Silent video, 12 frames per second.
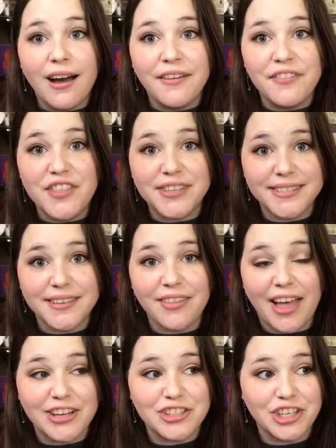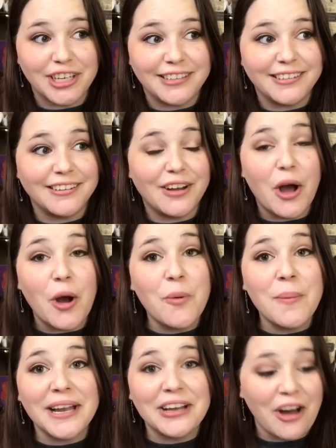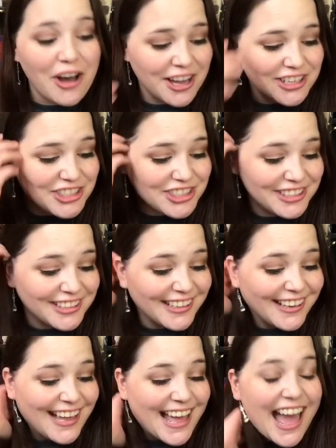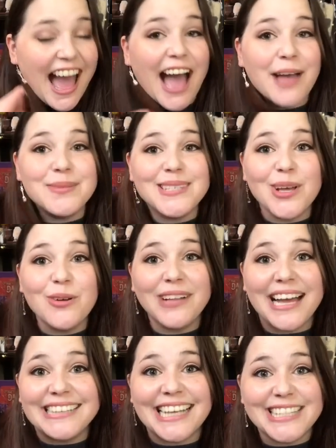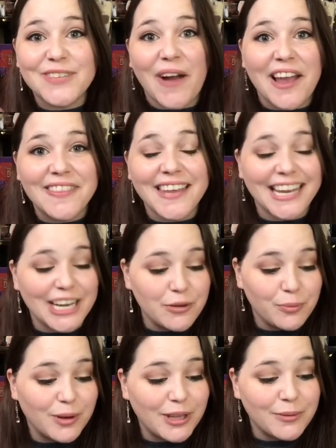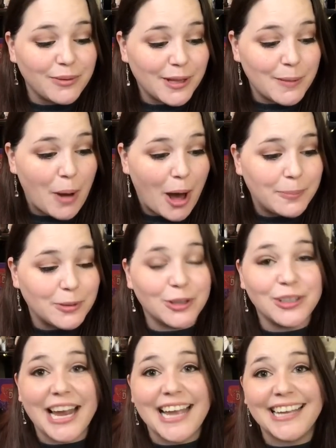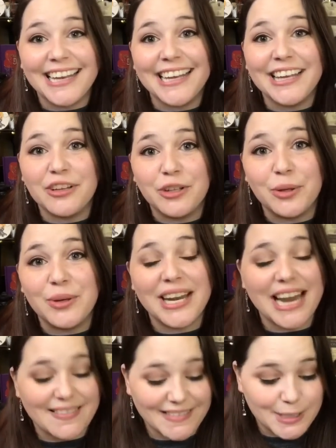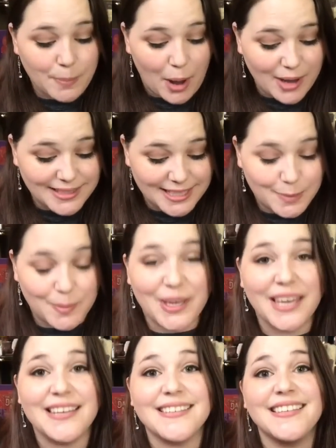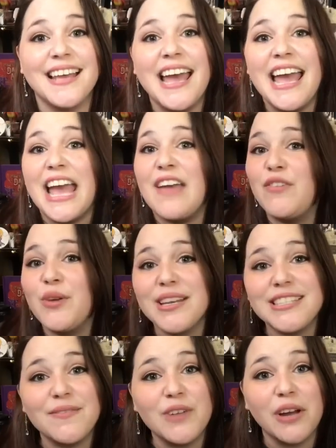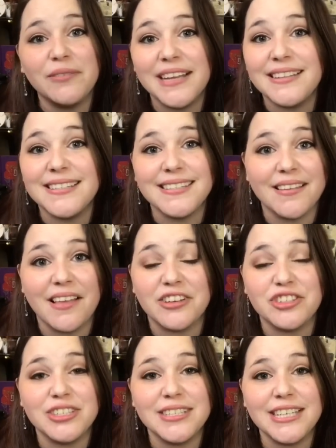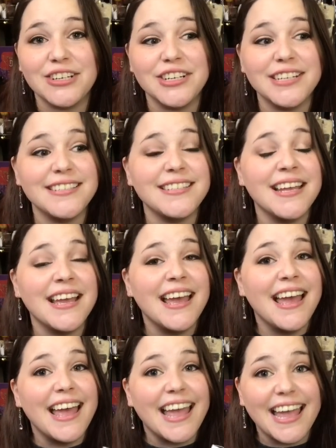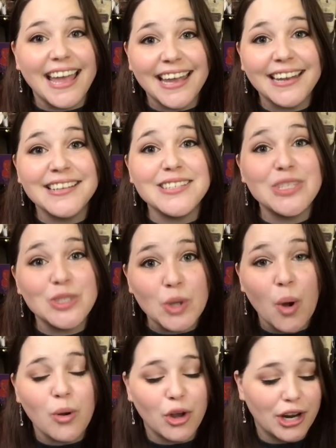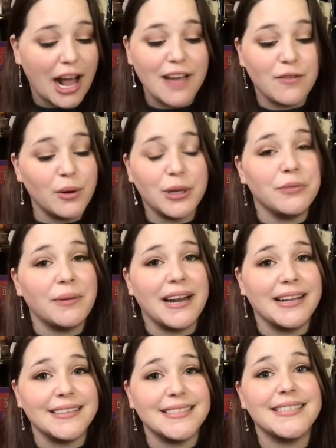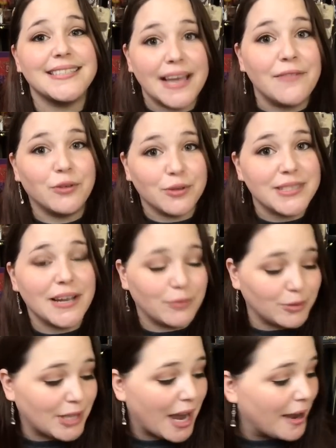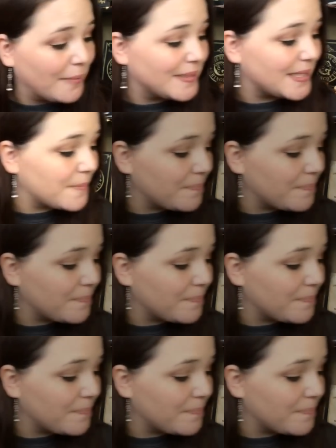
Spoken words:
The Selection. Oh my gosh. I'm so glad that's finally getting really, really popular and getting included in these boxes, because if you guys have not read the Selection series, It is so good. I've already read it several times.